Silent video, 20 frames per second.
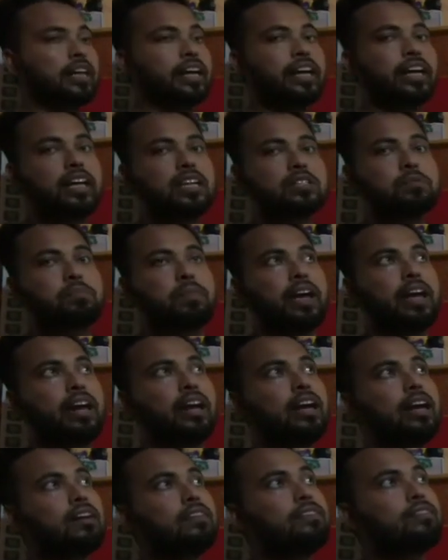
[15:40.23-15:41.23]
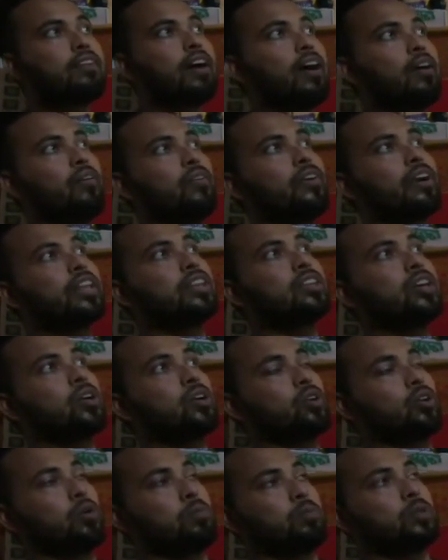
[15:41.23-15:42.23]
It is mainly found in the
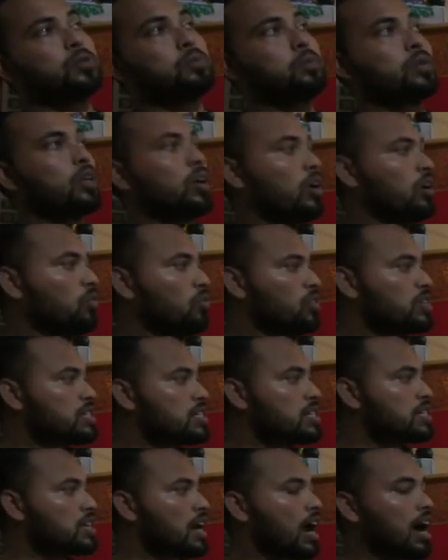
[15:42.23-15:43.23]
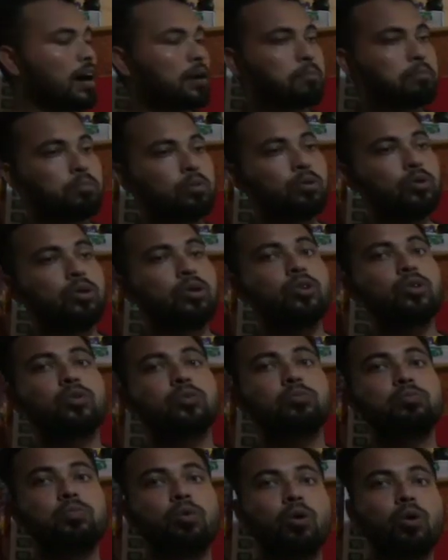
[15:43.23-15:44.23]
troposphere, which is harmful to
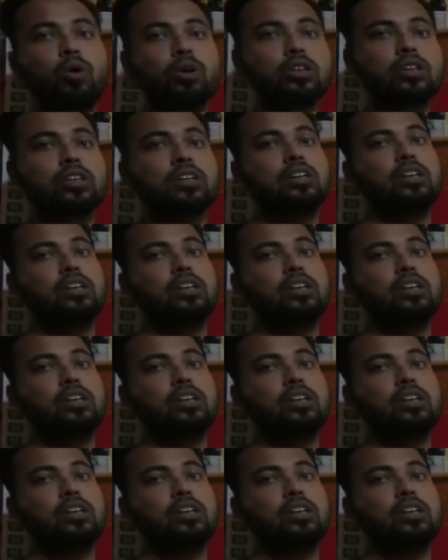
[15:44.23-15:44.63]
both